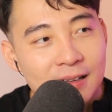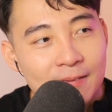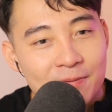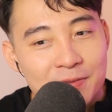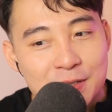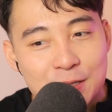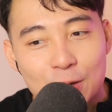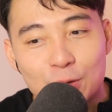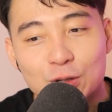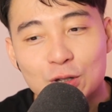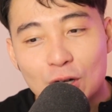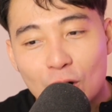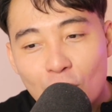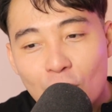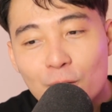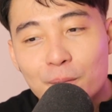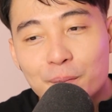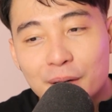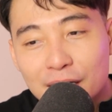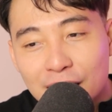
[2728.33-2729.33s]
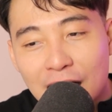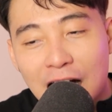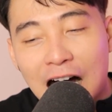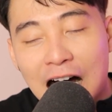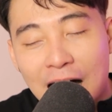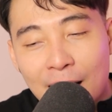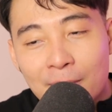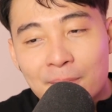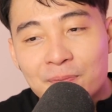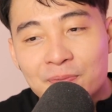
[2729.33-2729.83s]
So don't
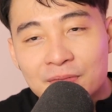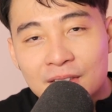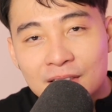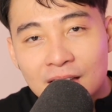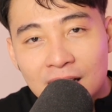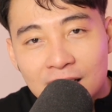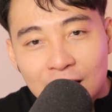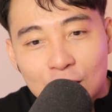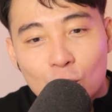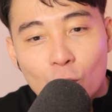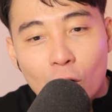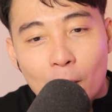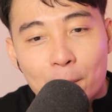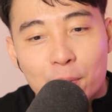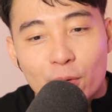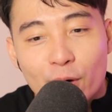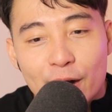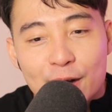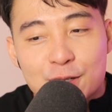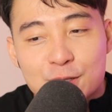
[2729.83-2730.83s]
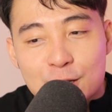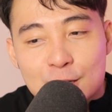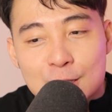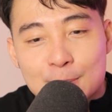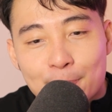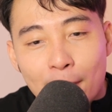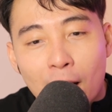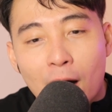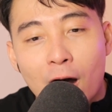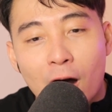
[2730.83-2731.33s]
become the
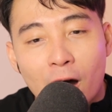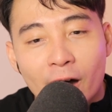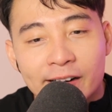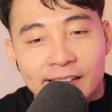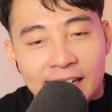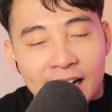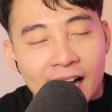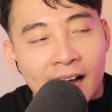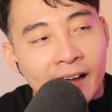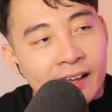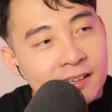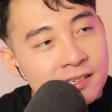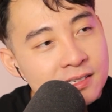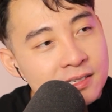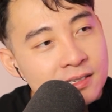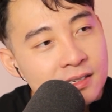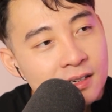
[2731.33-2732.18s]
corporation's pawn, guys.